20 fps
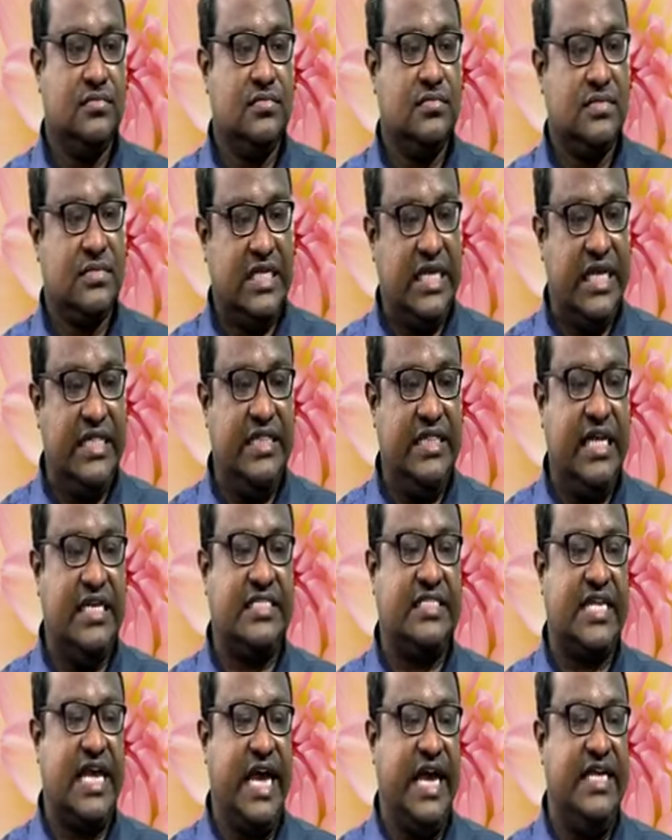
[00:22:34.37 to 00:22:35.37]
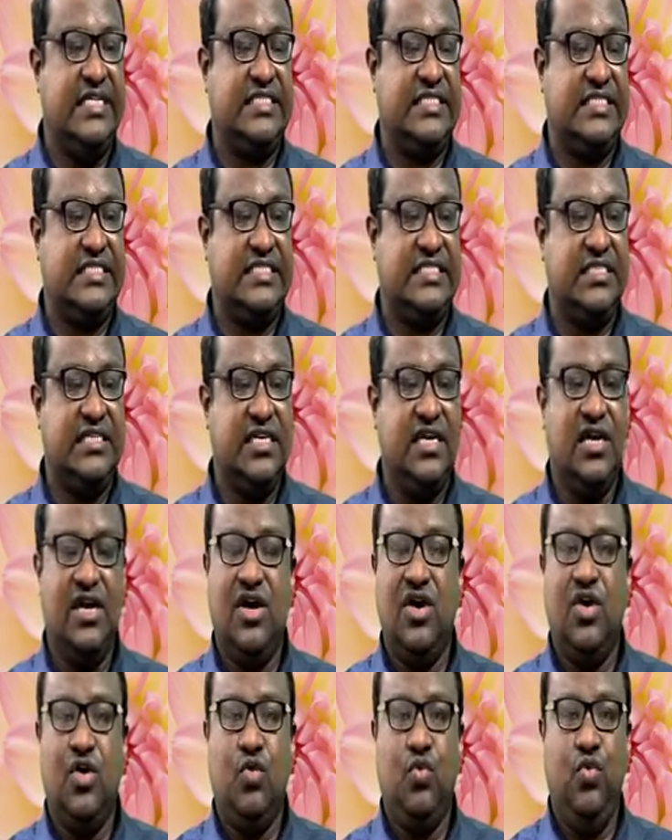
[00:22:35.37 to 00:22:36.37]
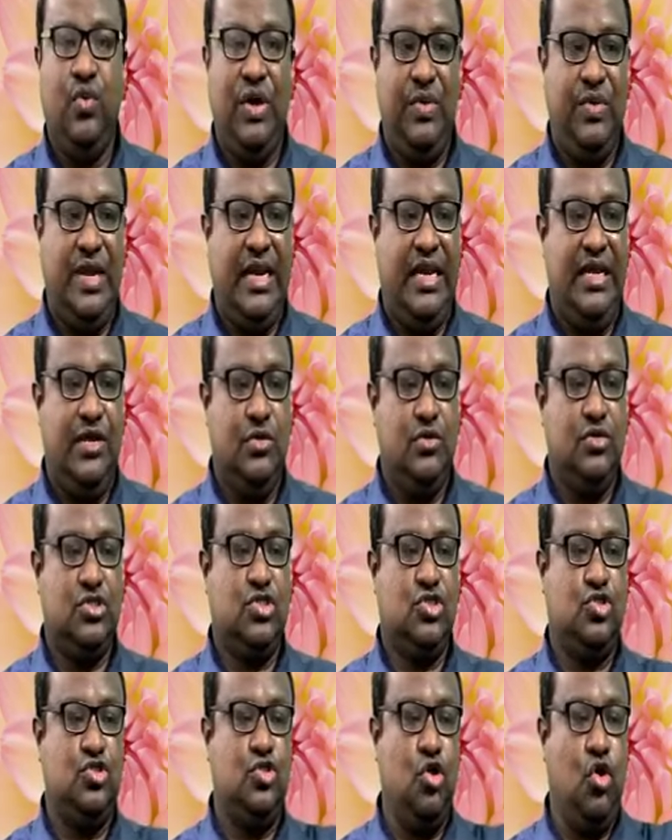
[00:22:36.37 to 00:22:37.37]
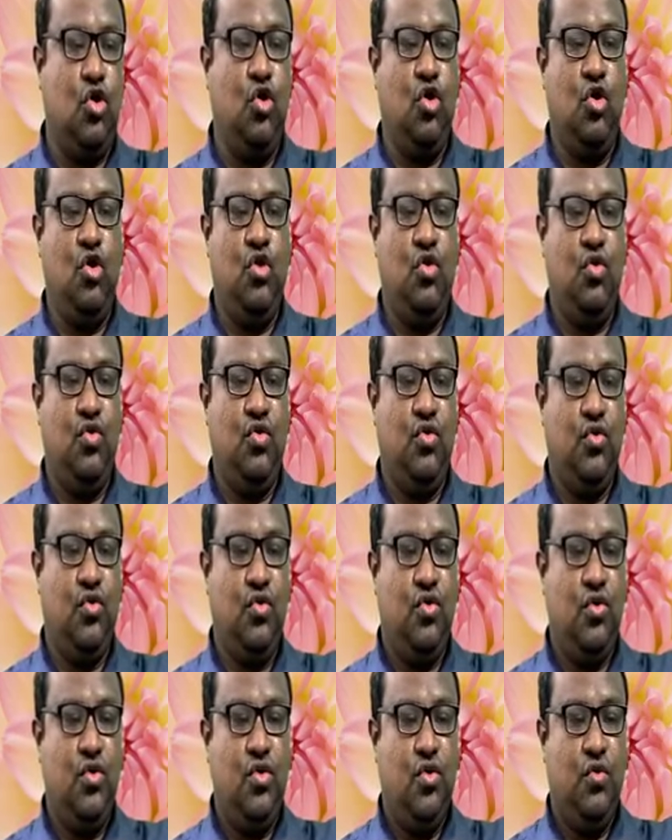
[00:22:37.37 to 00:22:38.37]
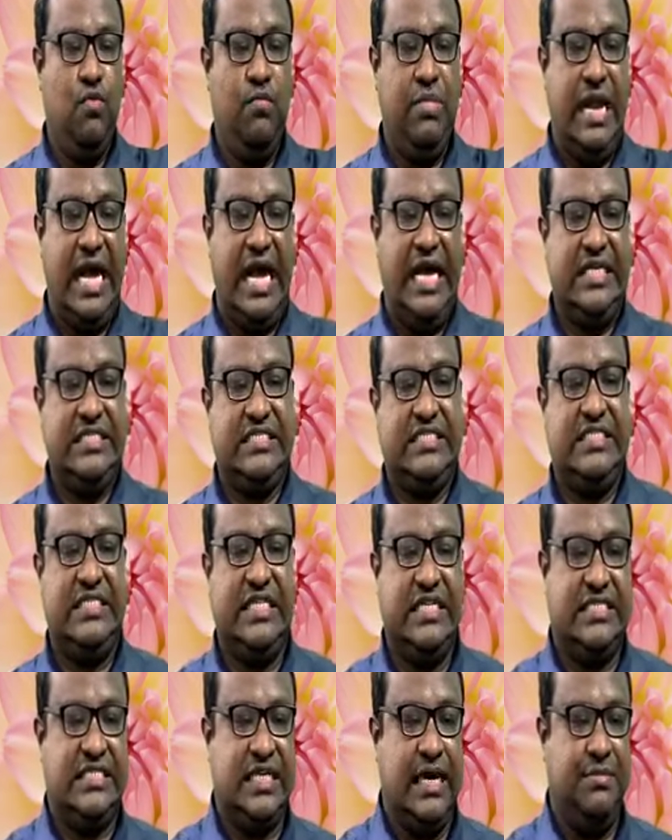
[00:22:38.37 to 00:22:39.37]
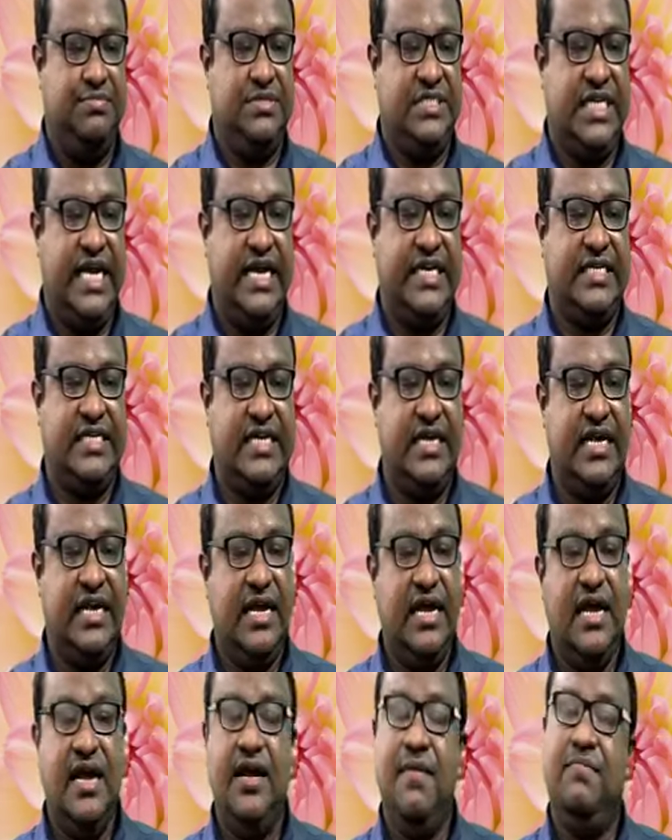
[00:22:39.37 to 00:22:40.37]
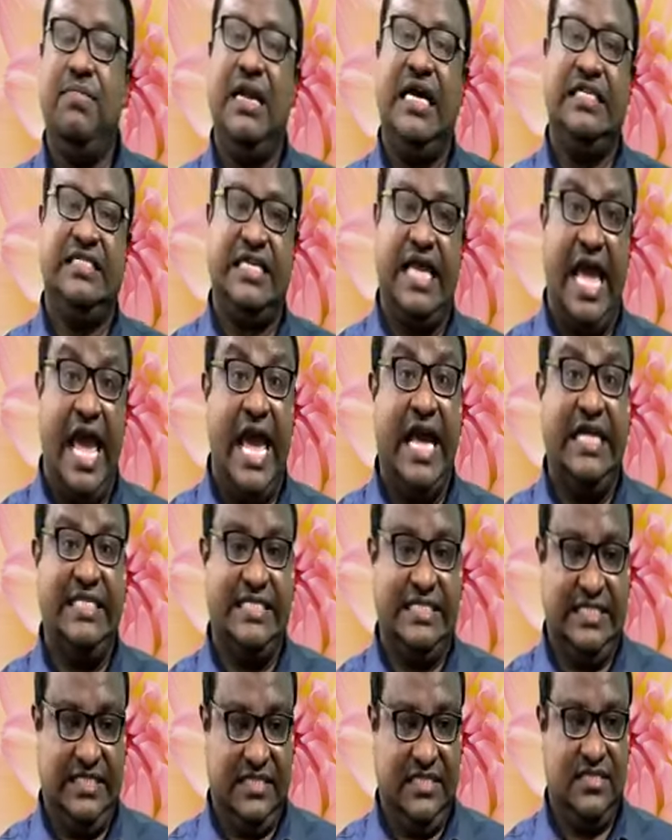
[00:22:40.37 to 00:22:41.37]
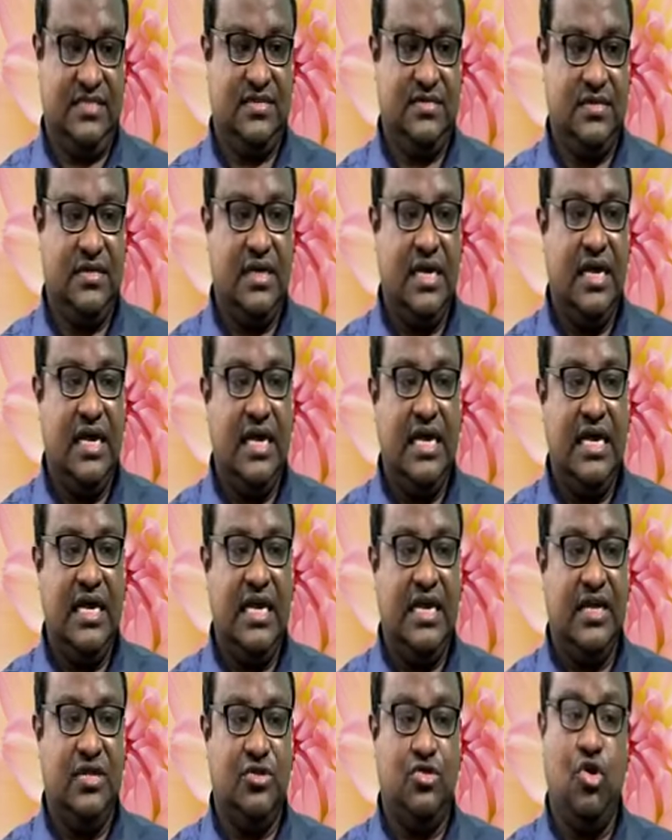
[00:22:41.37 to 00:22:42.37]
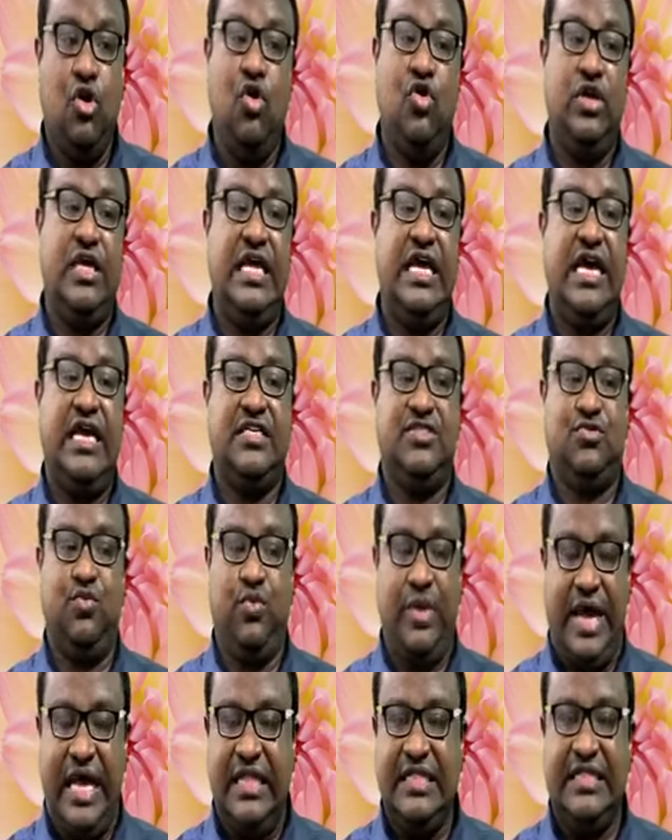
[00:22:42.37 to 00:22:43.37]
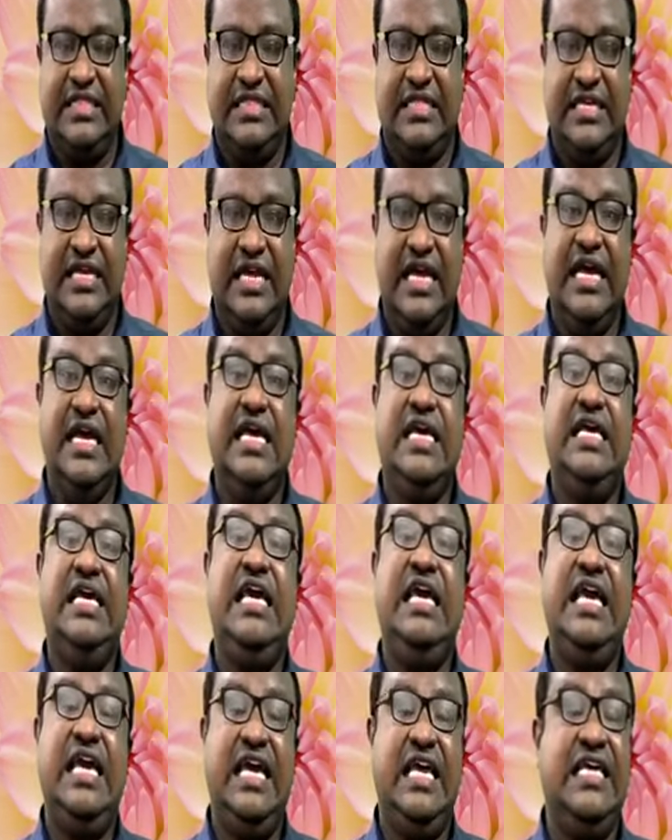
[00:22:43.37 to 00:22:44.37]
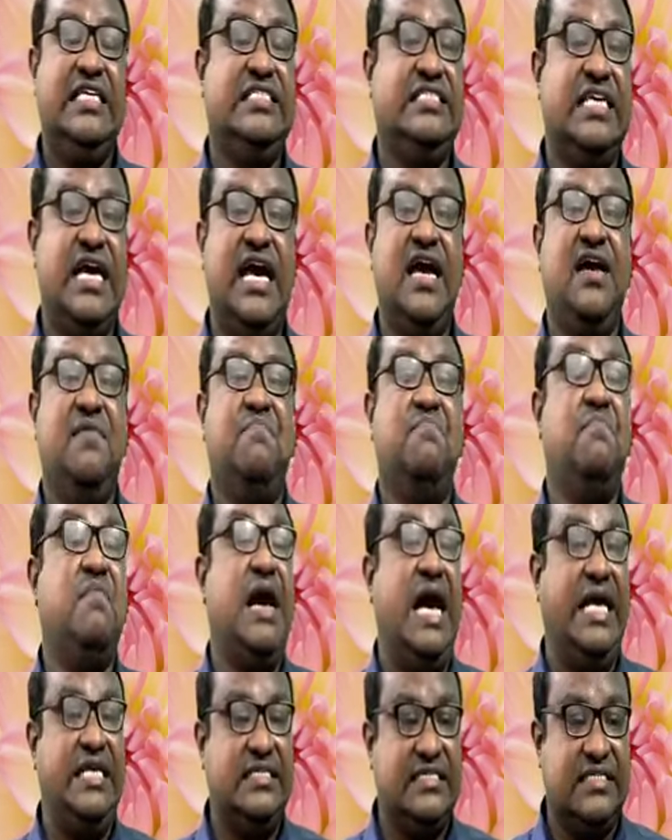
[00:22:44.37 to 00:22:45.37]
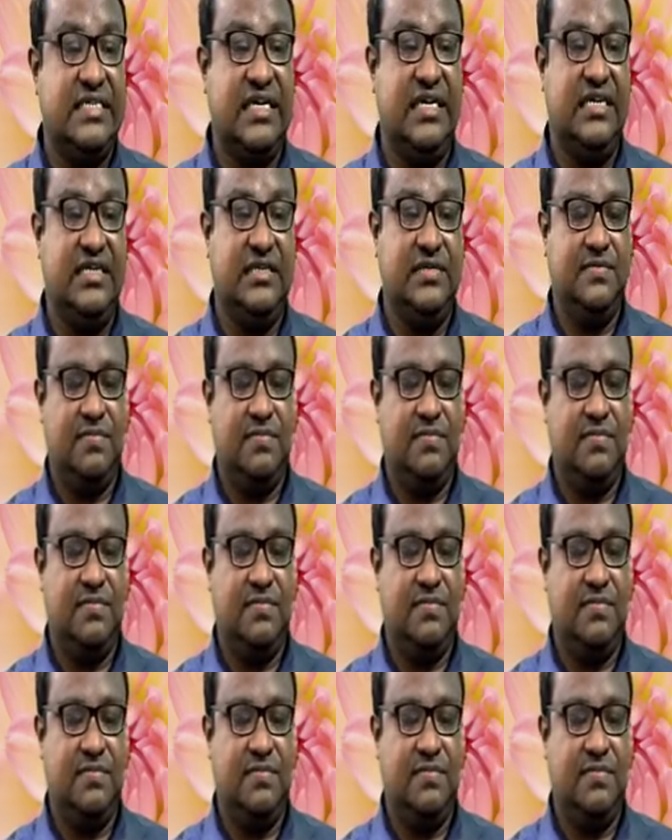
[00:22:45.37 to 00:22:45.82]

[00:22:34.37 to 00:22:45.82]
In this case, we will use though plus the subject plus has. Though he has wealth, he is a miser.